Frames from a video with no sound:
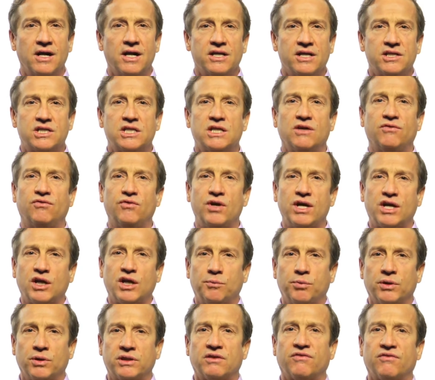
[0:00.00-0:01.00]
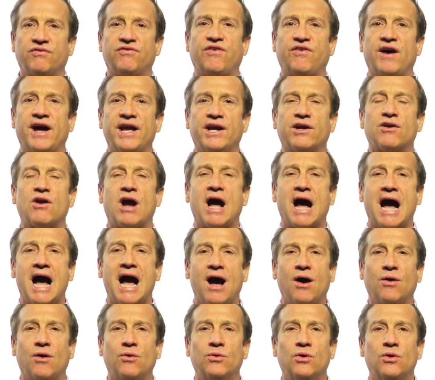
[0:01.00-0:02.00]
See, if we could put the fire
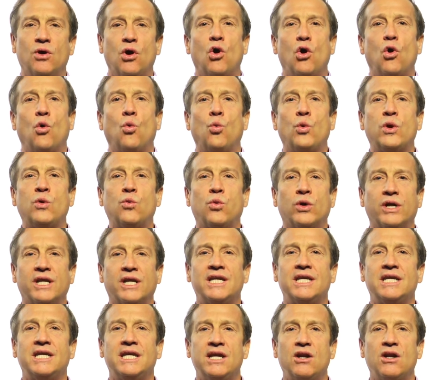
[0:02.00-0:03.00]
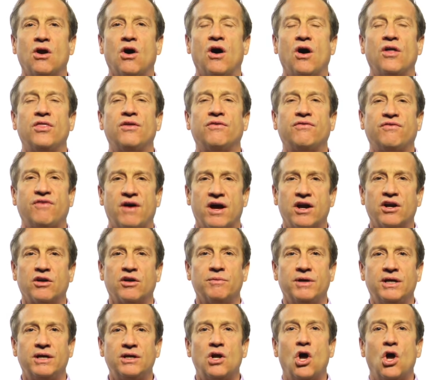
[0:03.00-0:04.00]
out, we wouldn't need all the
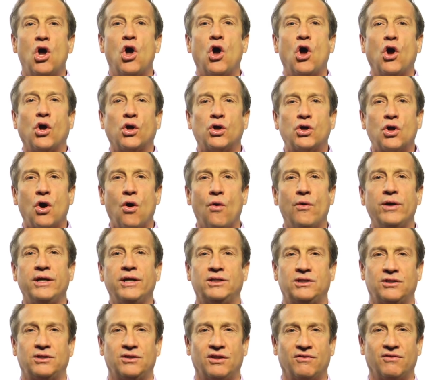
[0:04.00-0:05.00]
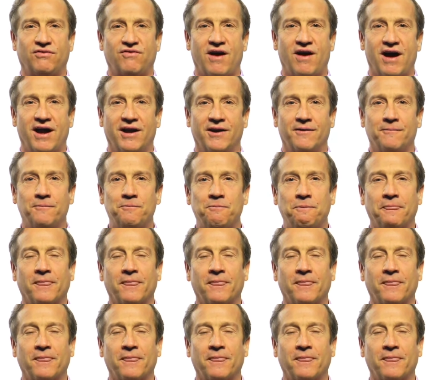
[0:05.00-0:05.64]
firemen going to the fire.